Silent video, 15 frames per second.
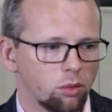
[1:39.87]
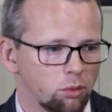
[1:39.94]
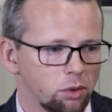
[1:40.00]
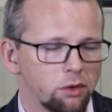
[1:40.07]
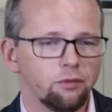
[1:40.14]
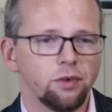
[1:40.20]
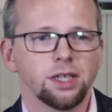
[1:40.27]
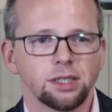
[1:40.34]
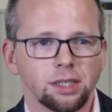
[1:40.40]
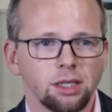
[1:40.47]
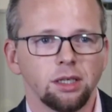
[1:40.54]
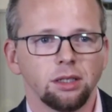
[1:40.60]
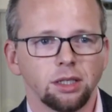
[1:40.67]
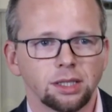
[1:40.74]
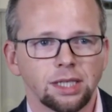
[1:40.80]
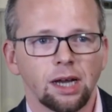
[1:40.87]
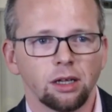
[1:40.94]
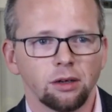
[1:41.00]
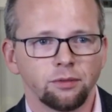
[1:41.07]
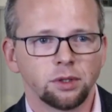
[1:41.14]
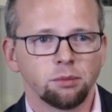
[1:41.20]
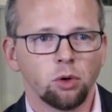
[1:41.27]
We're investing in the
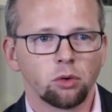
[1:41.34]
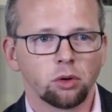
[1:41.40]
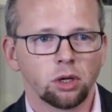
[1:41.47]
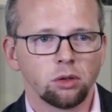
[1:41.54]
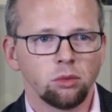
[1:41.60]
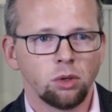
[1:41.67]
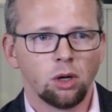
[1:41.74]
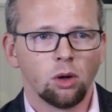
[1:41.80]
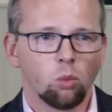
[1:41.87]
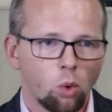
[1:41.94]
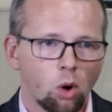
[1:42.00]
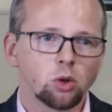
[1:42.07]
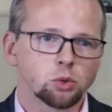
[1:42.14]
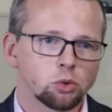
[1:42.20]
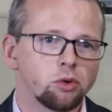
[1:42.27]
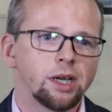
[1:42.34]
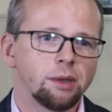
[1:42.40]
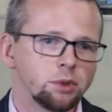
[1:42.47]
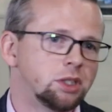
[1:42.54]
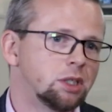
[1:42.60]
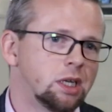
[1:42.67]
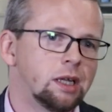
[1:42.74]
talent of tomorrow whilst we're
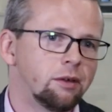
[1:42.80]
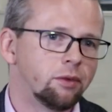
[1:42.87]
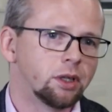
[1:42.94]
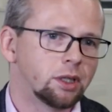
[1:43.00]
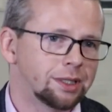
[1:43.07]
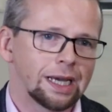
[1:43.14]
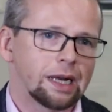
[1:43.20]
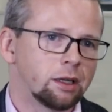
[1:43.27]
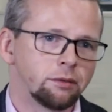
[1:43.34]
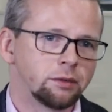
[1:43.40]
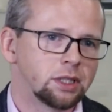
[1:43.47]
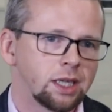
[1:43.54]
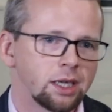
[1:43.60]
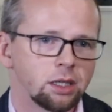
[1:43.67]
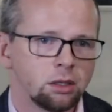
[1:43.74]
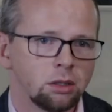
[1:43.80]
able to deliver the talent of today.